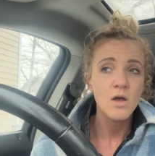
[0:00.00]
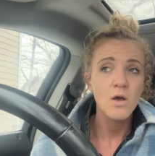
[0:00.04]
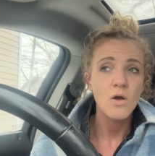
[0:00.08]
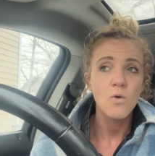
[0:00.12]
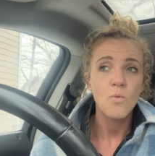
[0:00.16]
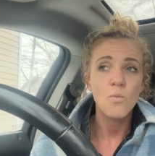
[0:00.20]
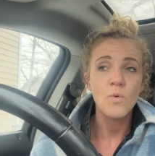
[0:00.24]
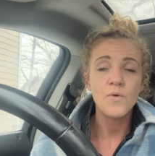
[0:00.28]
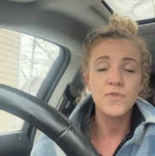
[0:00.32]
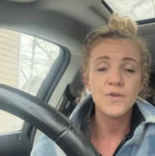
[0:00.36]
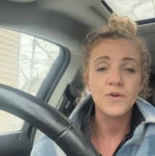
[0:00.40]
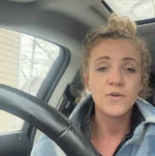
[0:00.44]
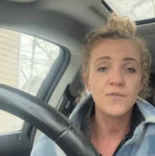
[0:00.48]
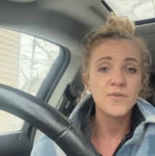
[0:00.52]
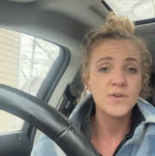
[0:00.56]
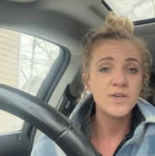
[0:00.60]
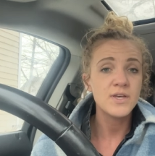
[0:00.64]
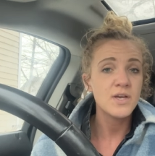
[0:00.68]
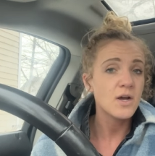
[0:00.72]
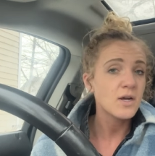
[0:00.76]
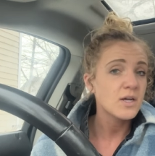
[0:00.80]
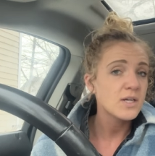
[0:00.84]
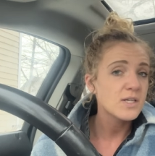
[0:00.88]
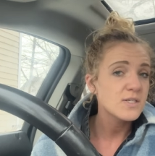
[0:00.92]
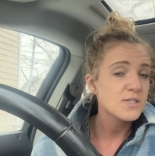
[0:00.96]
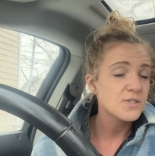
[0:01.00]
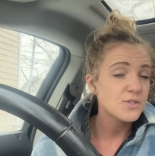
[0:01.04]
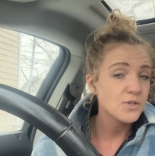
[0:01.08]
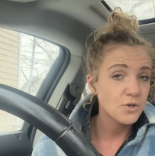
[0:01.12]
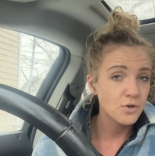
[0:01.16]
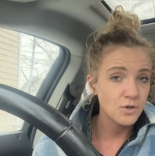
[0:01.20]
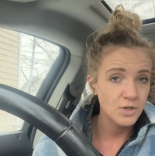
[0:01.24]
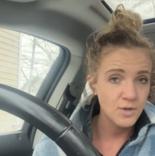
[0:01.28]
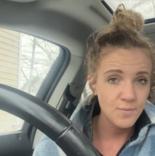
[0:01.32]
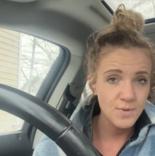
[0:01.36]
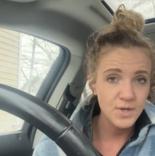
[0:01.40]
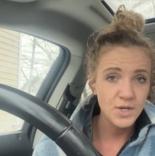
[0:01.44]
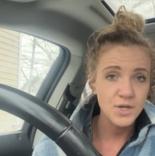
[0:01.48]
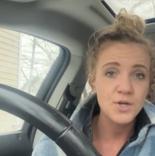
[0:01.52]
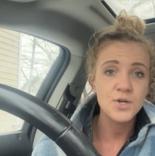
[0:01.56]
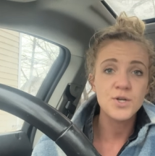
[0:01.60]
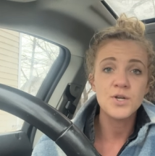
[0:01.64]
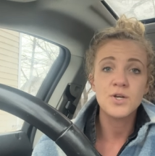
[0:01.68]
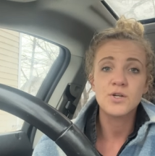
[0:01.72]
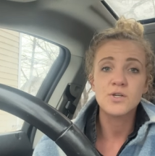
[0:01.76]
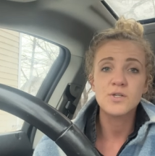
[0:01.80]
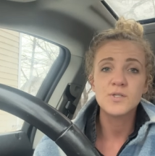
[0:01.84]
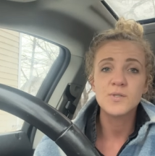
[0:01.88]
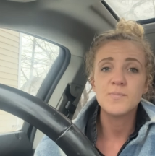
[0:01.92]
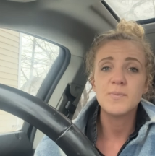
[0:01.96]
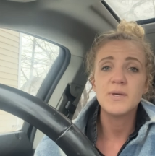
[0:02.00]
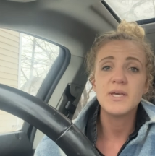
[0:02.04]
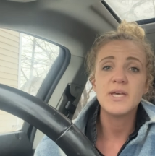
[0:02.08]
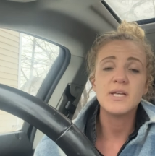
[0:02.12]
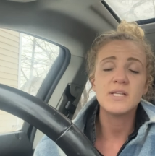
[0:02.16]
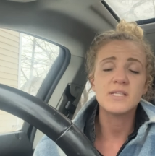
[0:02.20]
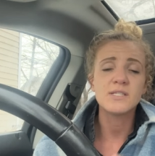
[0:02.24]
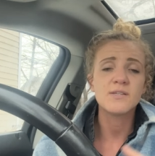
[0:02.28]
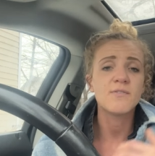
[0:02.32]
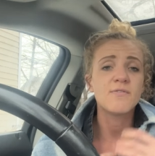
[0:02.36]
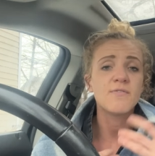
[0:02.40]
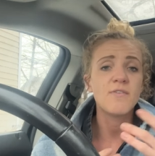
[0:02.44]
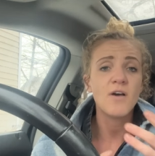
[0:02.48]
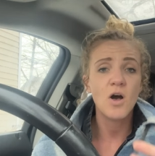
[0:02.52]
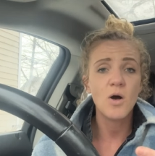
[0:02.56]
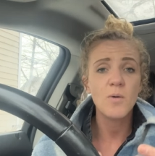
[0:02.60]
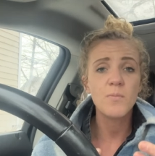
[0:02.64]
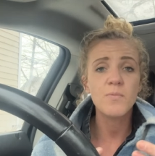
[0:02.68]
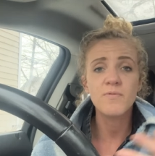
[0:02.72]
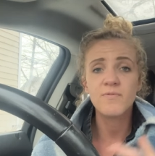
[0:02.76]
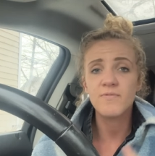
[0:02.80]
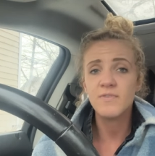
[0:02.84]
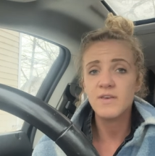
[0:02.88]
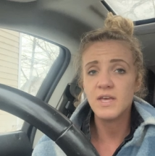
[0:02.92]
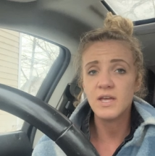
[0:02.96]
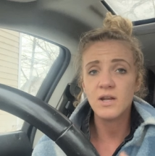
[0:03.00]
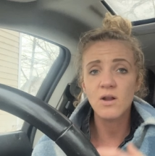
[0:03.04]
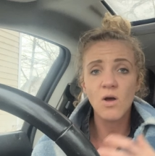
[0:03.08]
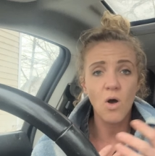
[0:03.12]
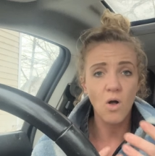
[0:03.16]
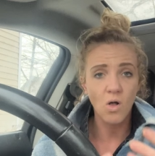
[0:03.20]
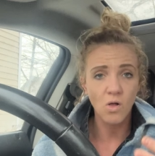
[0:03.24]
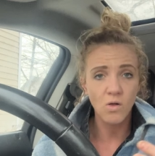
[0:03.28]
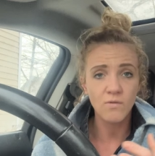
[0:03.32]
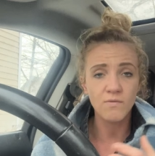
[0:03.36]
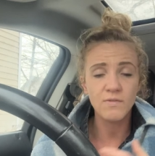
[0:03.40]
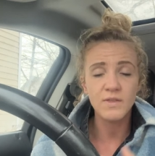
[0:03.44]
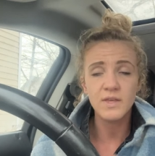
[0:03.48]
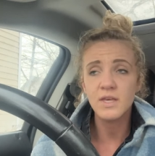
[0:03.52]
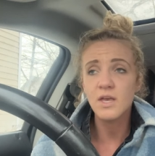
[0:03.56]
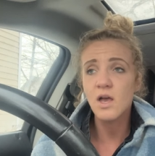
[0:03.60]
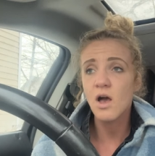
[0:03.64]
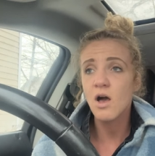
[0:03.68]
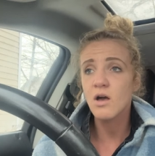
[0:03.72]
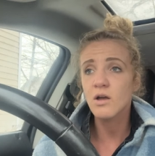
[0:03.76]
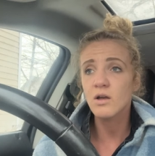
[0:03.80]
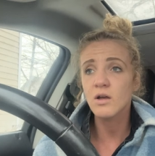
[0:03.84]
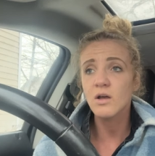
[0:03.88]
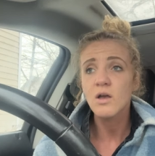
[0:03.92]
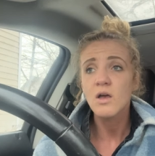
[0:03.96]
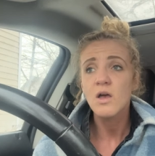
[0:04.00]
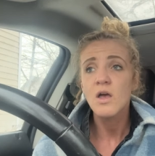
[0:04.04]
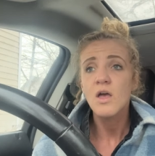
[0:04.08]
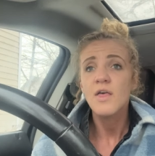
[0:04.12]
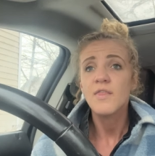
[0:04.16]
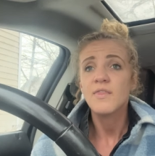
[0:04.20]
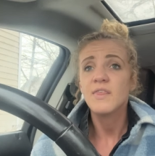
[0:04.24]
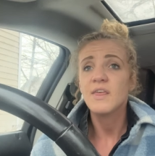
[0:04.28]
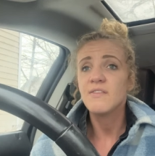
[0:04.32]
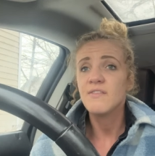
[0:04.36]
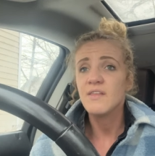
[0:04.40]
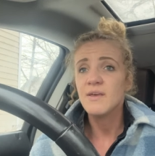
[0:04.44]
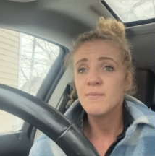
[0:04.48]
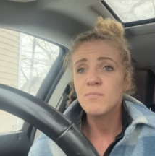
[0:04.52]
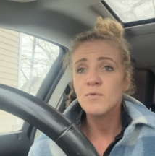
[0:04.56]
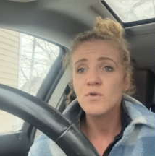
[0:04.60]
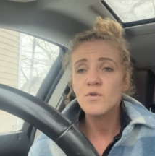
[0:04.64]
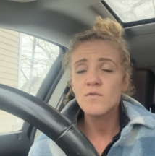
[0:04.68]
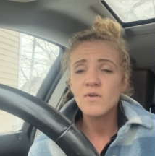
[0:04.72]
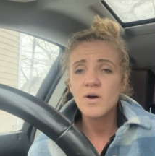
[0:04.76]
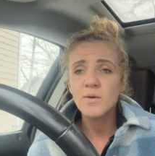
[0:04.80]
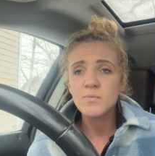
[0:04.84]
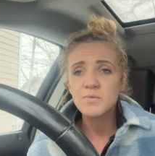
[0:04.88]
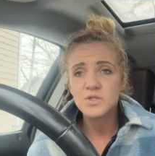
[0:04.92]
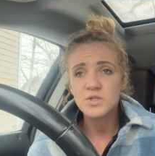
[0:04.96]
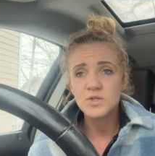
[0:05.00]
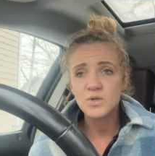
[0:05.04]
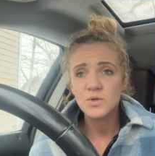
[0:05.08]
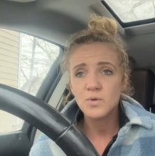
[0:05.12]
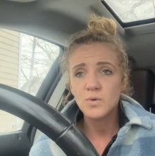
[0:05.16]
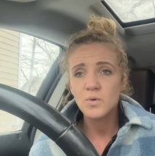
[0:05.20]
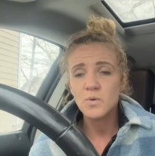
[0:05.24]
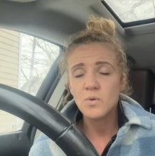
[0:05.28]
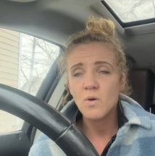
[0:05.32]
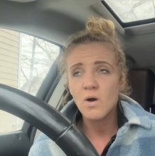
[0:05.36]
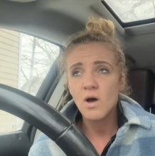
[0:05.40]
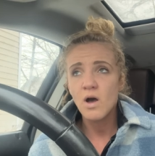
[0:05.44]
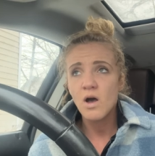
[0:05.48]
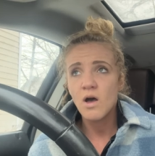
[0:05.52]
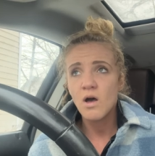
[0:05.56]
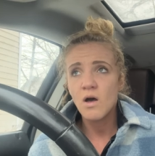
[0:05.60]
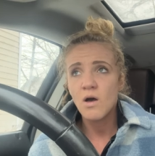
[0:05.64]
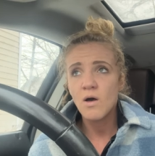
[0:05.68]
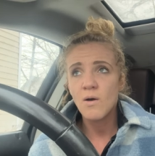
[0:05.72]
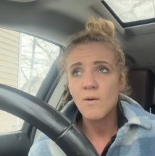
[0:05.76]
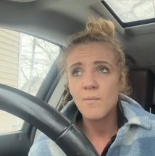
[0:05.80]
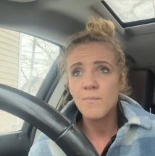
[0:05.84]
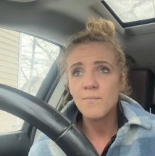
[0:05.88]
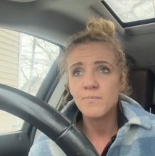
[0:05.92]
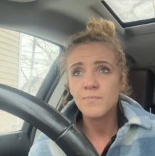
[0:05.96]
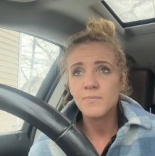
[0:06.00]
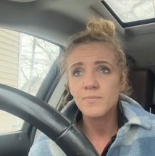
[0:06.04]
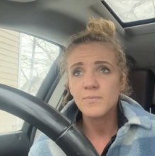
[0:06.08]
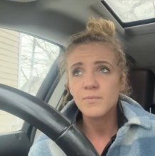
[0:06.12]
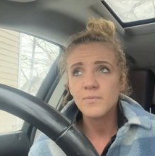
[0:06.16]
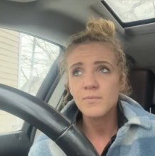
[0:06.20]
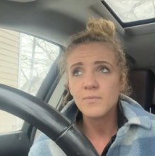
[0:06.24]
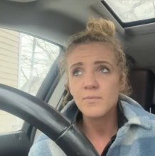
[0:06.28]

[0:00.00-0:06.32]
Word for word: When they're the youngest, they're going to be a nurse bee to help feed all of the young. Then they move up to, um,